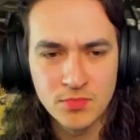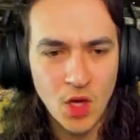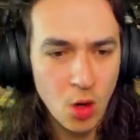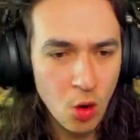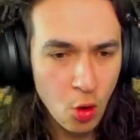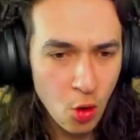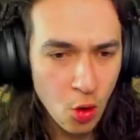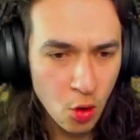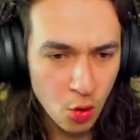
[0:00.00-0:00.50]

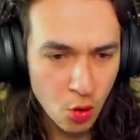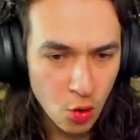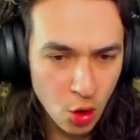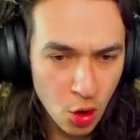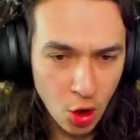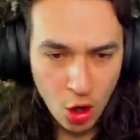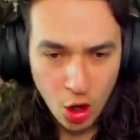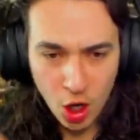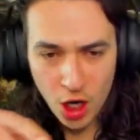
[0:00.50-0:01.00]
Oh,
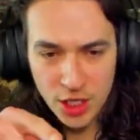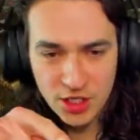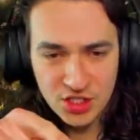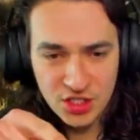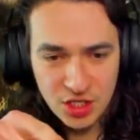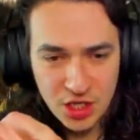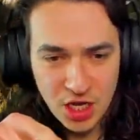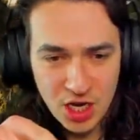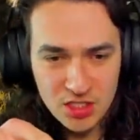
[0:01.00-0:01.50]
I just
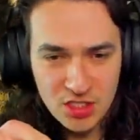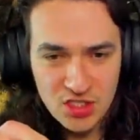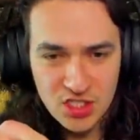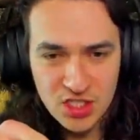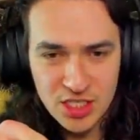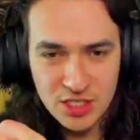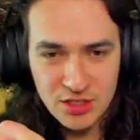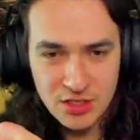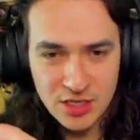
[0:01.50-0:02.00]
unlocked a
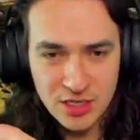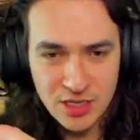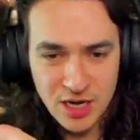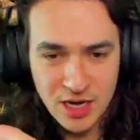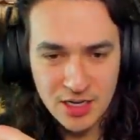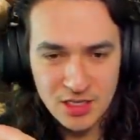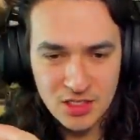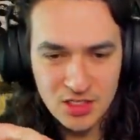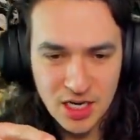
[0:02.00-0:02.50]
secret
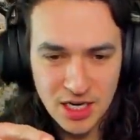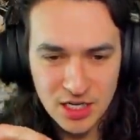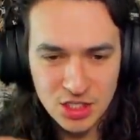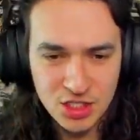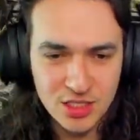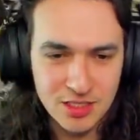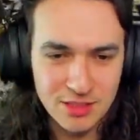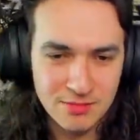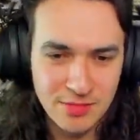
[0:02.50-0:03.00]

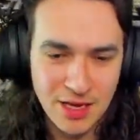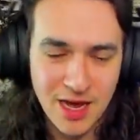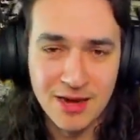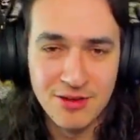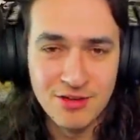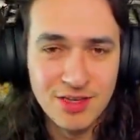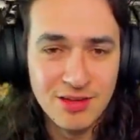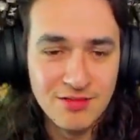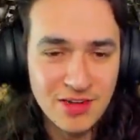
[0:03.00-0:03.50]
unintentionally. I
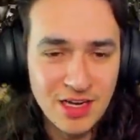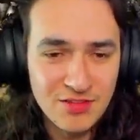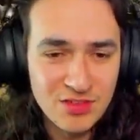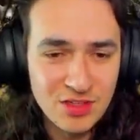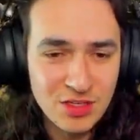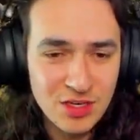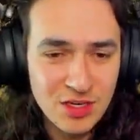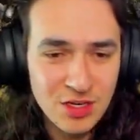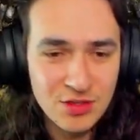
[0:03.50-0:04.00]
don't even have to
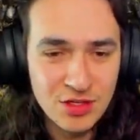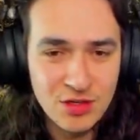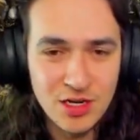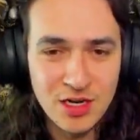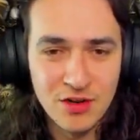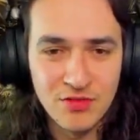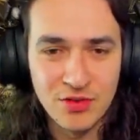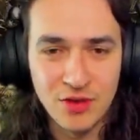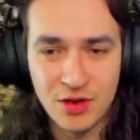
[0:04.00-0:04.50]
look on the
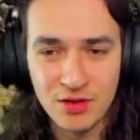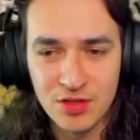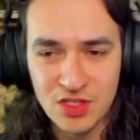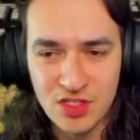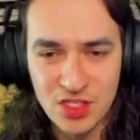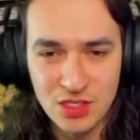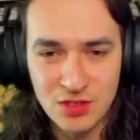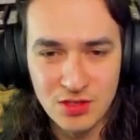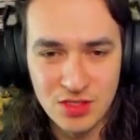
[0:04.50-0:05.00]
ground for all these
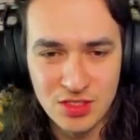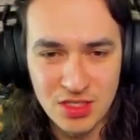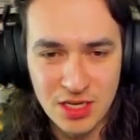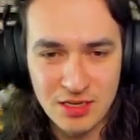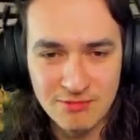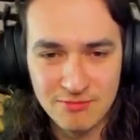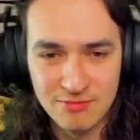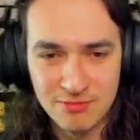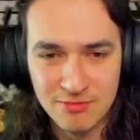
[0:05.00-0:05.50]
secrets. For
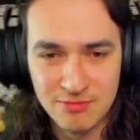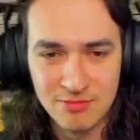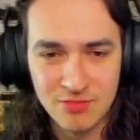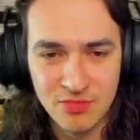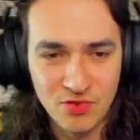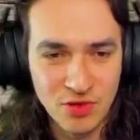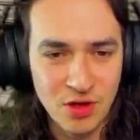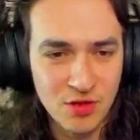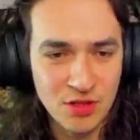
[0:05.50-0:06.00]

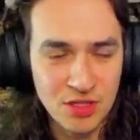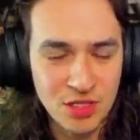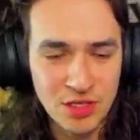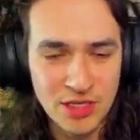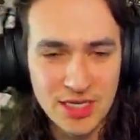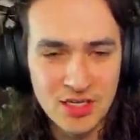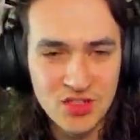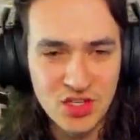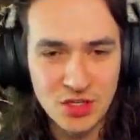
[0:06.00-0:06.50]
all the little
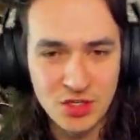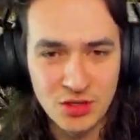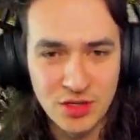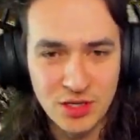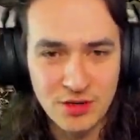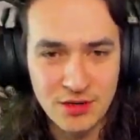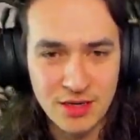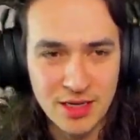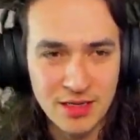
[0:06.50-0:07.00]
hints on the
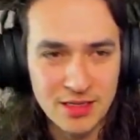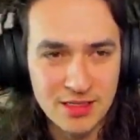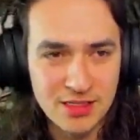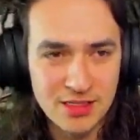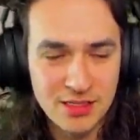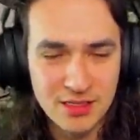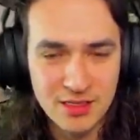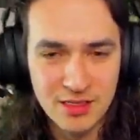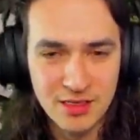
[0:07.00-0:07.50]
ground, at
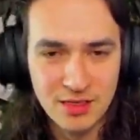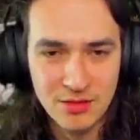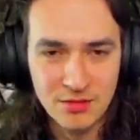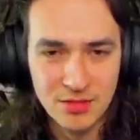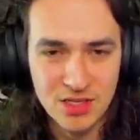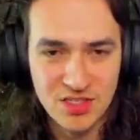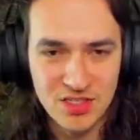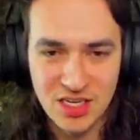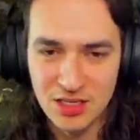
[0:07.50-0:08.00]
least.
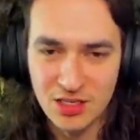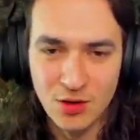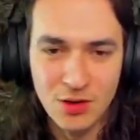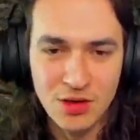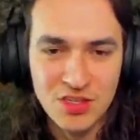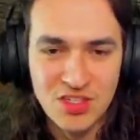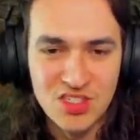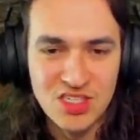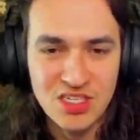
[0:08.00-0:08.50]
Because I know all
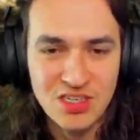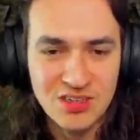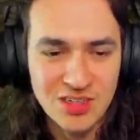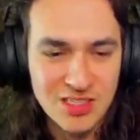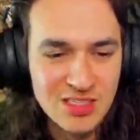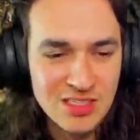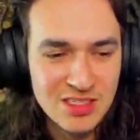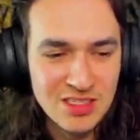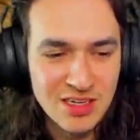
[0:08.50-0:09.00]
the
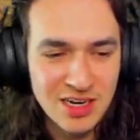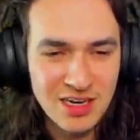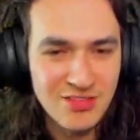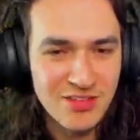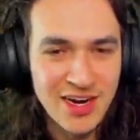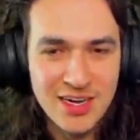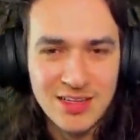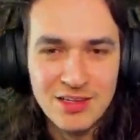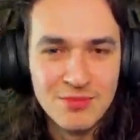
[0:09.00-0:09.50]
secrets. I
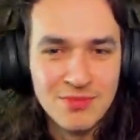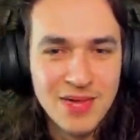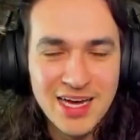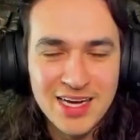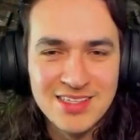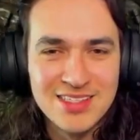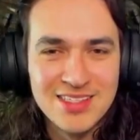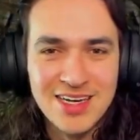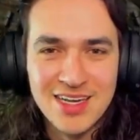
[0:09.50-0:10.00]
find them
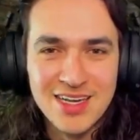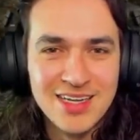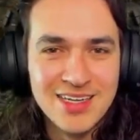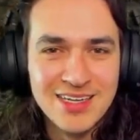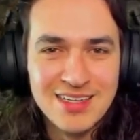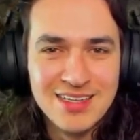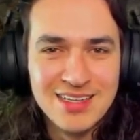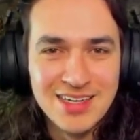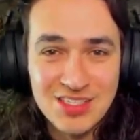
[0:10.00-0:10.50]
accidentally.
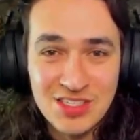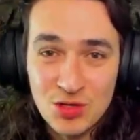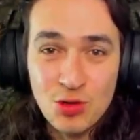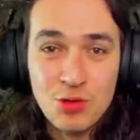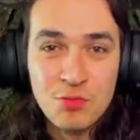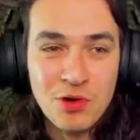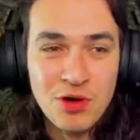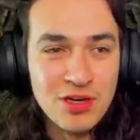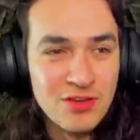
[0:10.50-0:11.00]
That's the whole
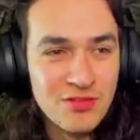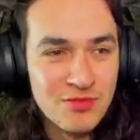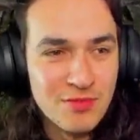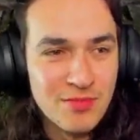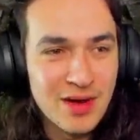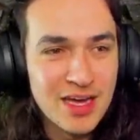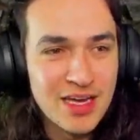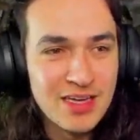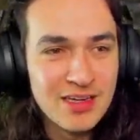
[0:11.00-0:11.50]
point of
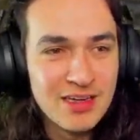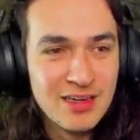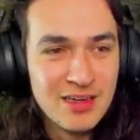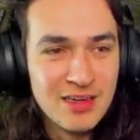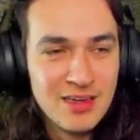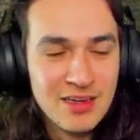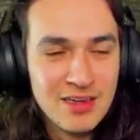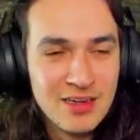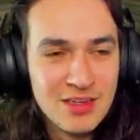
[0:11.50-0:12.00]
my
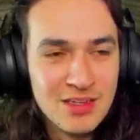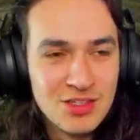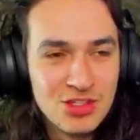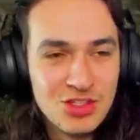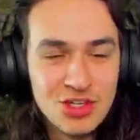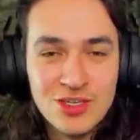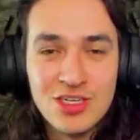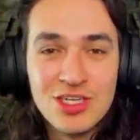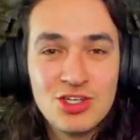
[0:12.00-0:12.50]

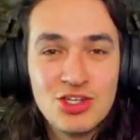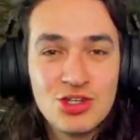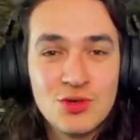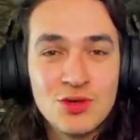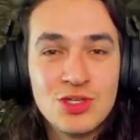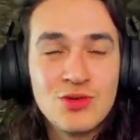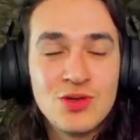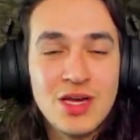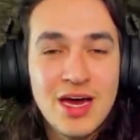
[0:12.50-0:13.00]
journey,
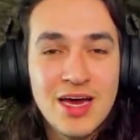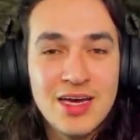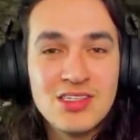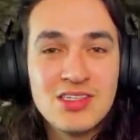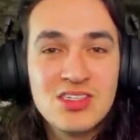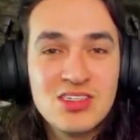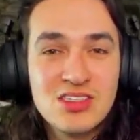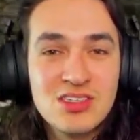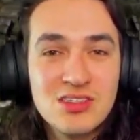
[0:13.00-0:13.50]
showing you
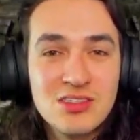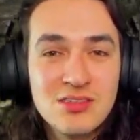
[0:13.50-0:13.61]
guys.